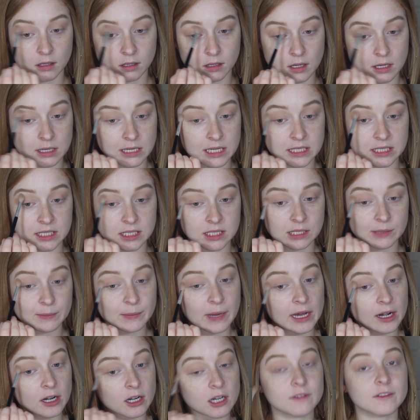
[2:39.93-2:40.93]
And it doesn't
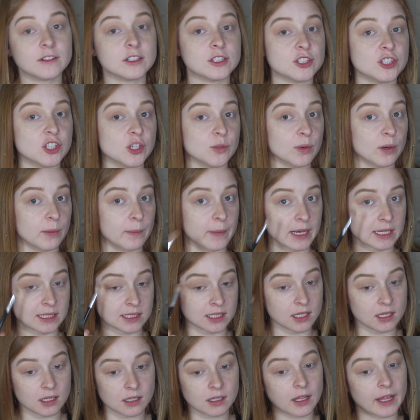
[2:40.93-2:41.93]
matter if it's super
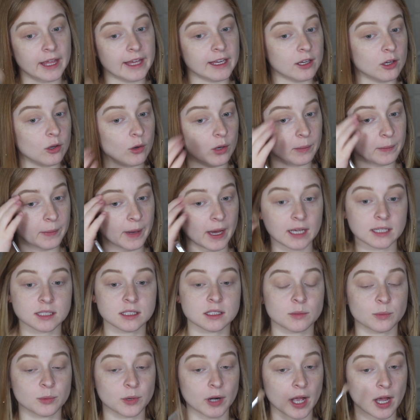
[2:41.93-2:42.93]
messy, like going past
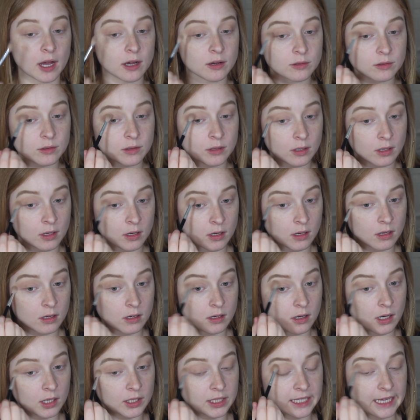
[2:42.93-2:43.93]
the brow
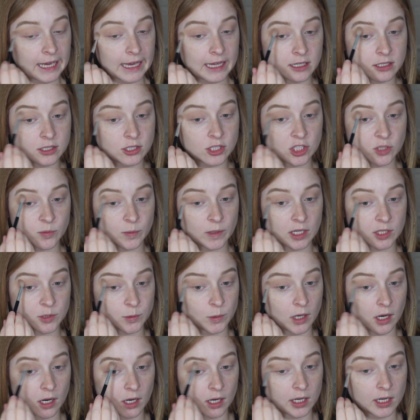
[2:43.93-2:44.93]
on the end, just because
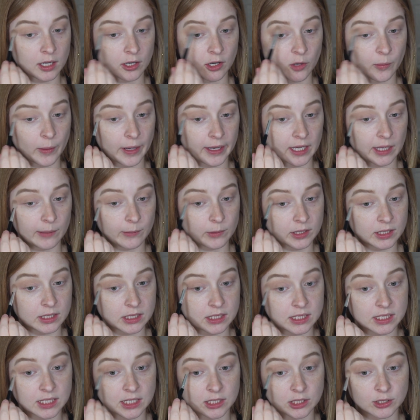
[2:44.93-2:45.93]
we are going to go back in with
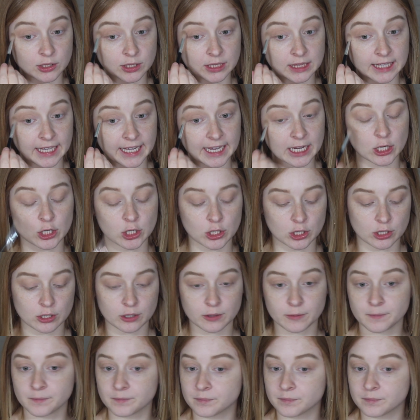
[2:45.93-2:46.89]
concealer later.